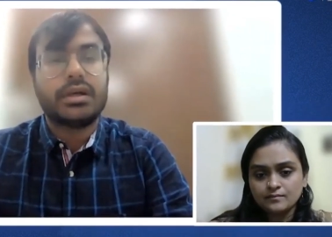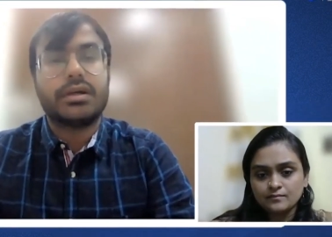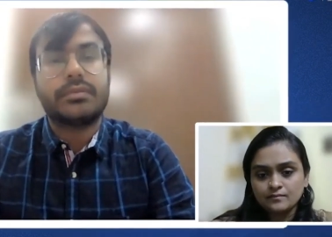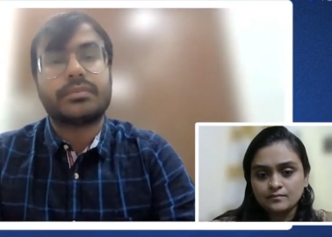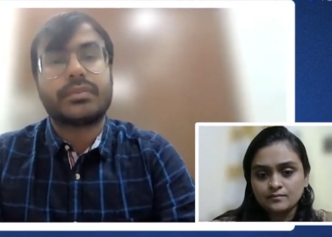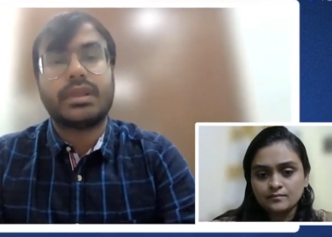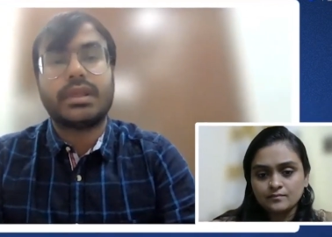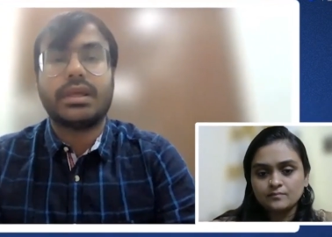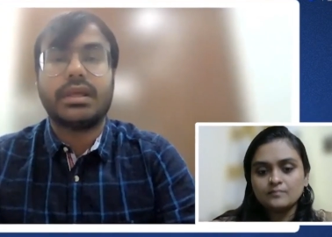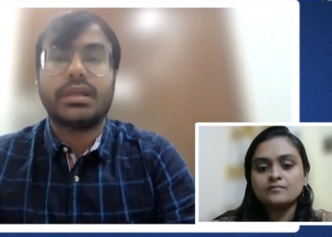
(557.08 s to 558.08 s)
Speaker 1: uh,
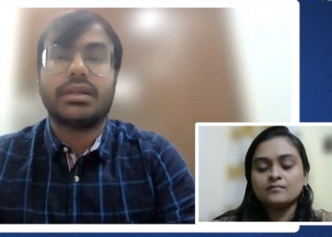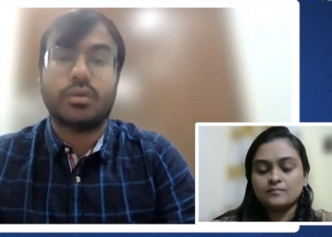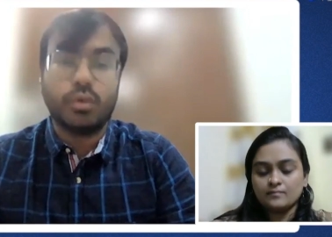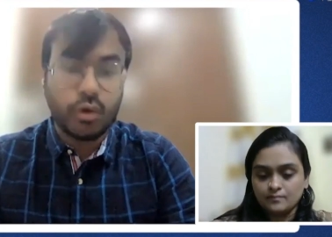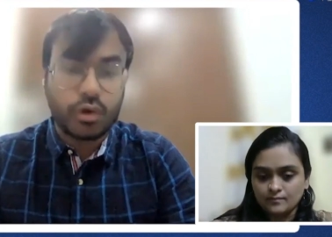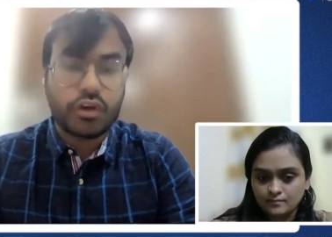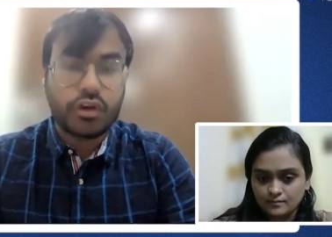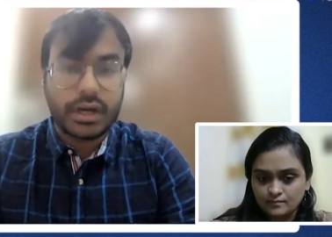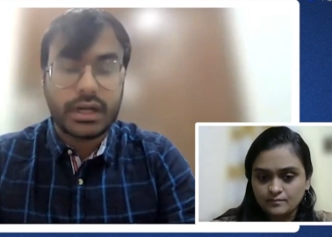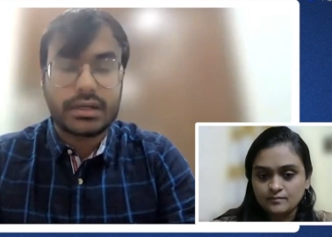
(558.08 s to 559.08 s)
they do look
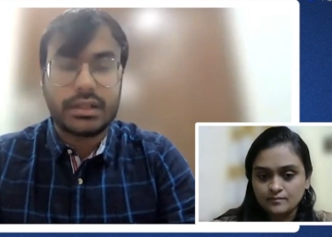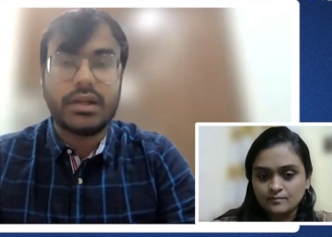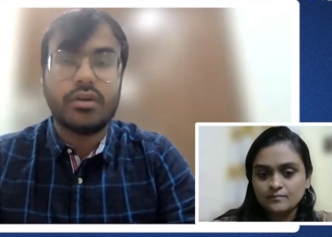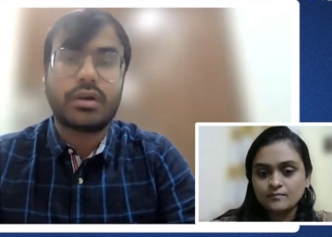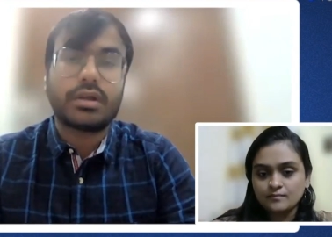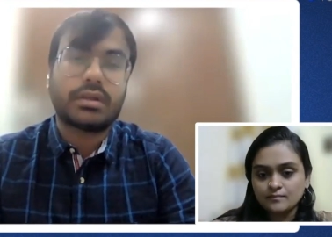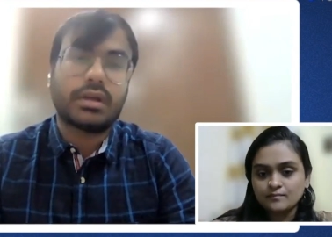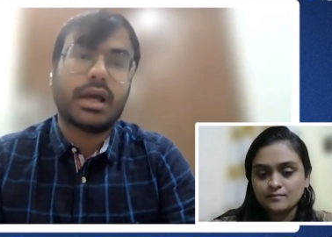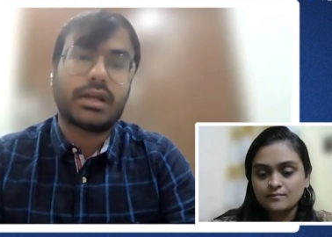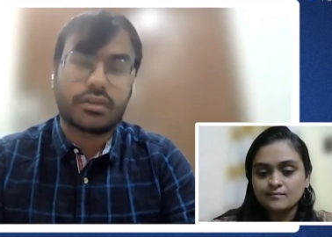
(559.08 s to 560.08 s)
hmm. at they look
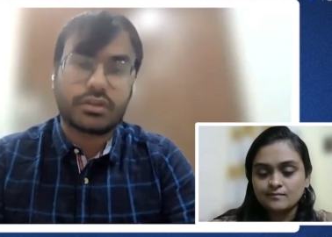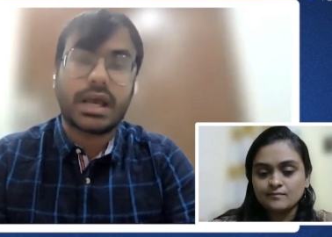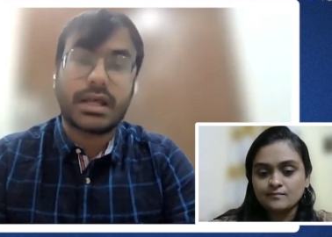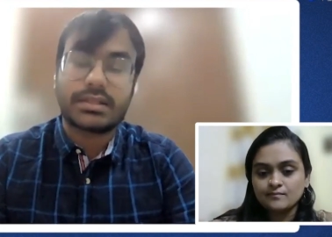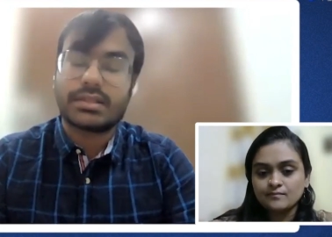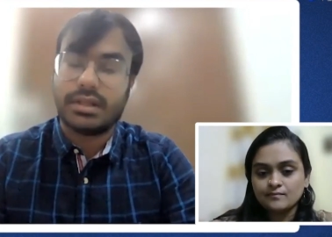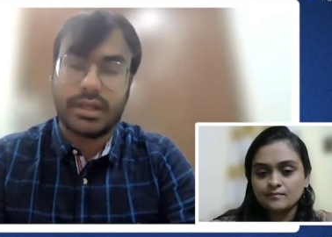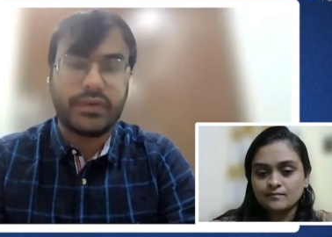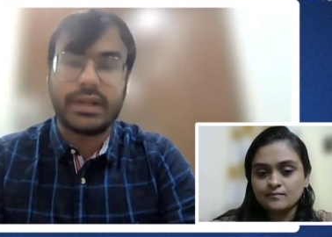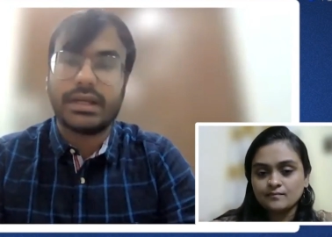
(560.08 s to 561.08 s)
at your stats
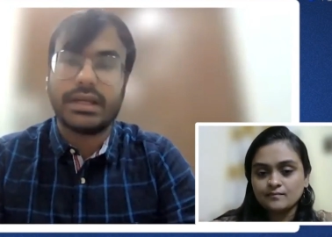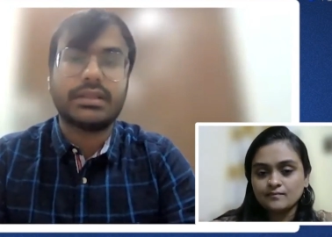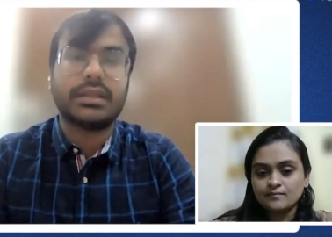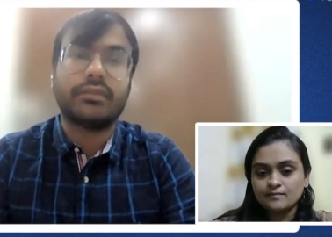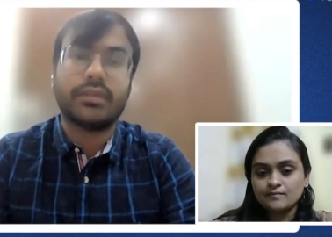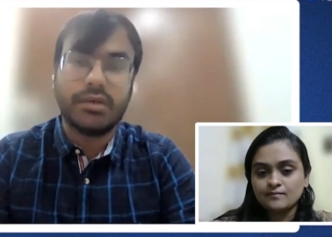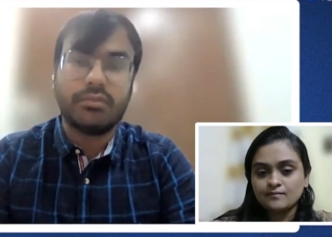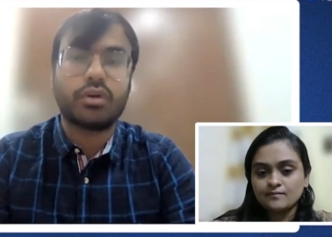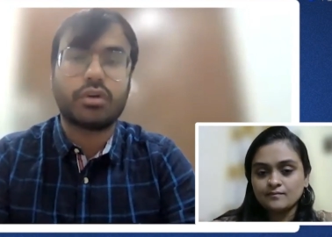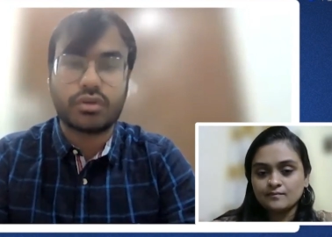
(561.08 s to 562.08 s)
definitely they
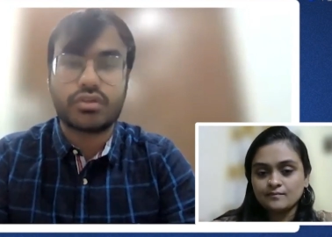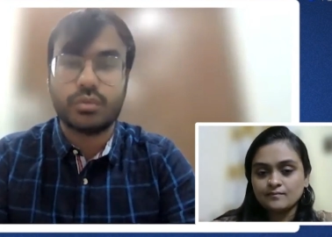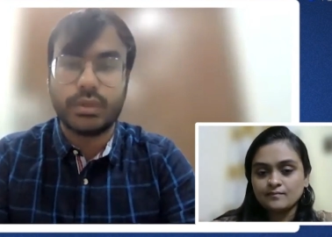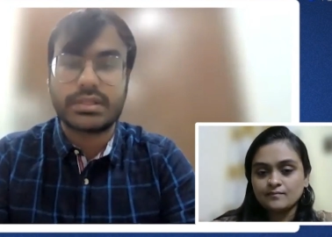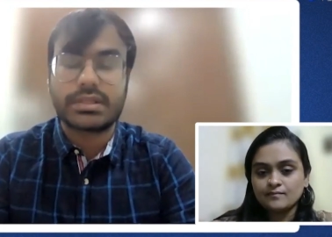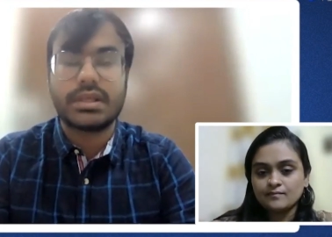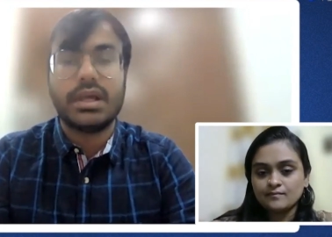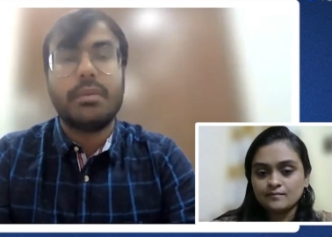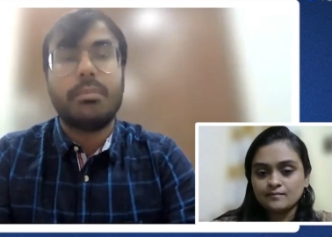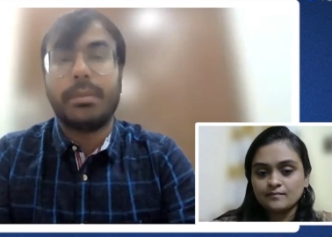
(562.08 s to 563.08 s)
really want good students
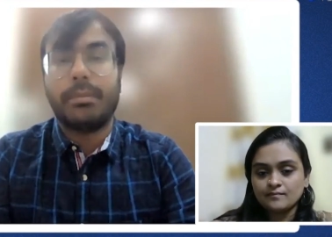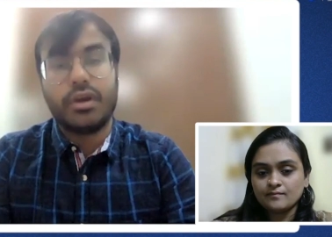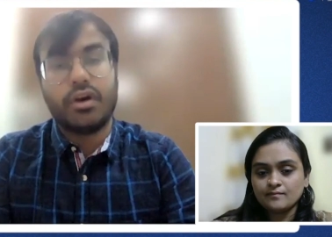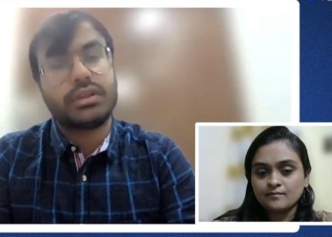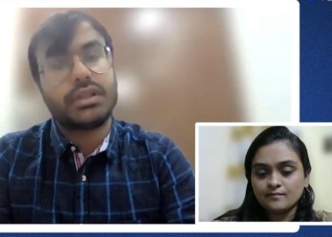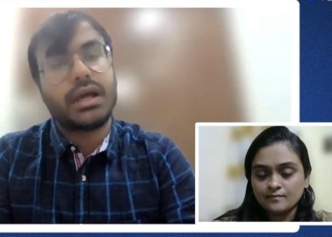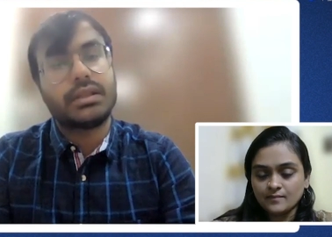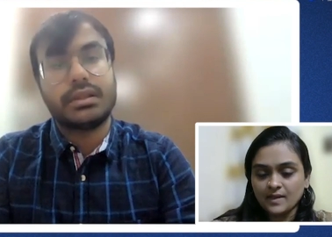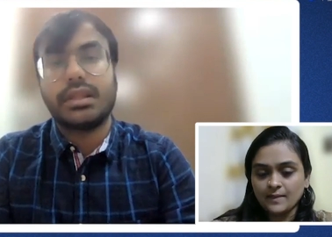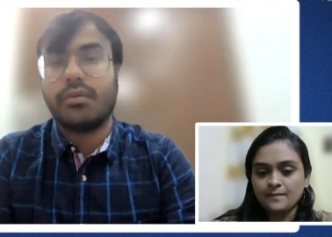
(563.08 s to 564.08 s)
but beyond
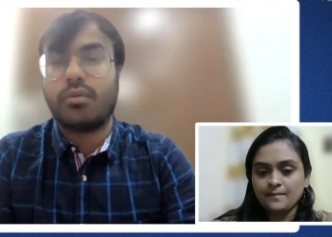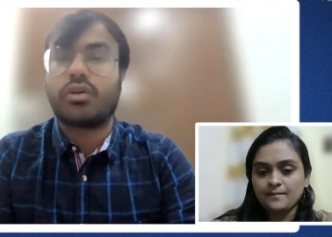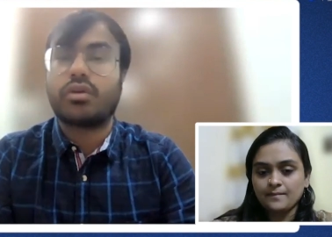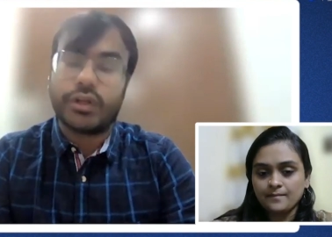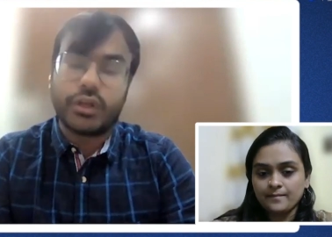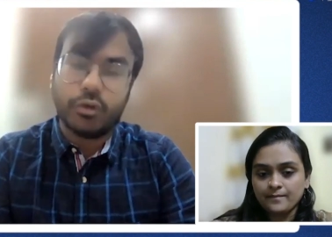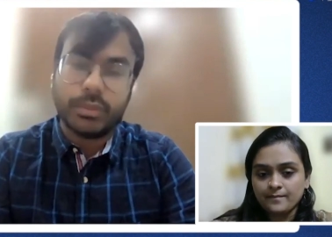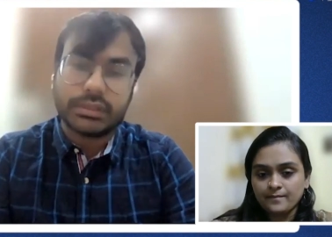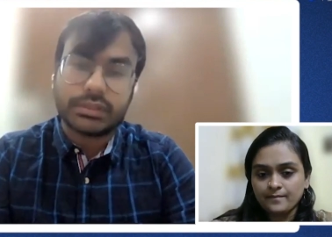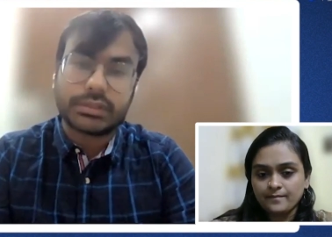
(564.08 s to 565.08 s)
that they want good
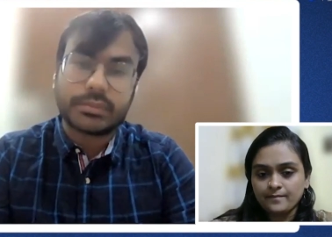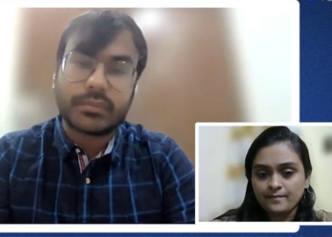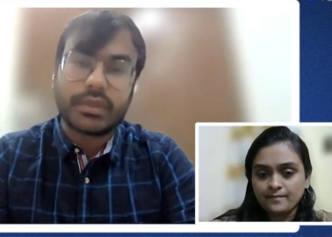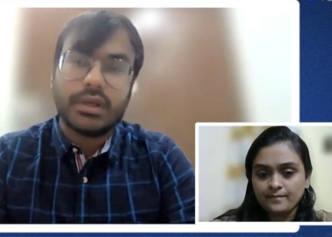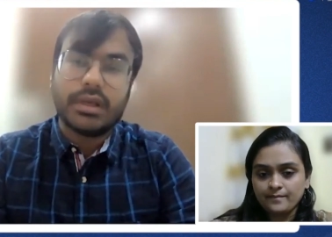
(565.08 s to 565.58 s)
humans